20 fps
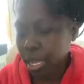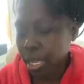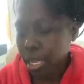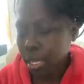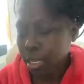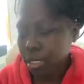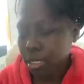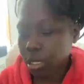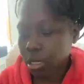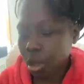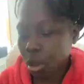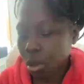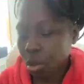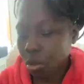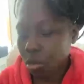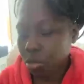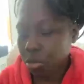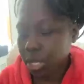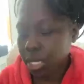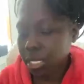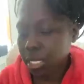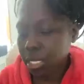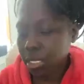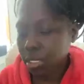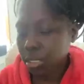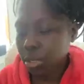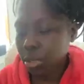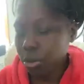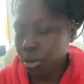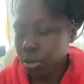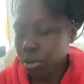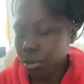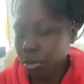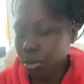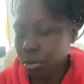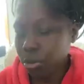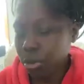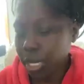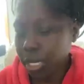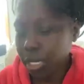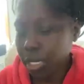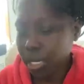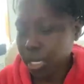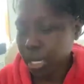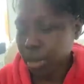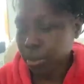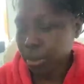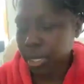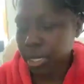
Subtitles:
So this is you. Let's see, what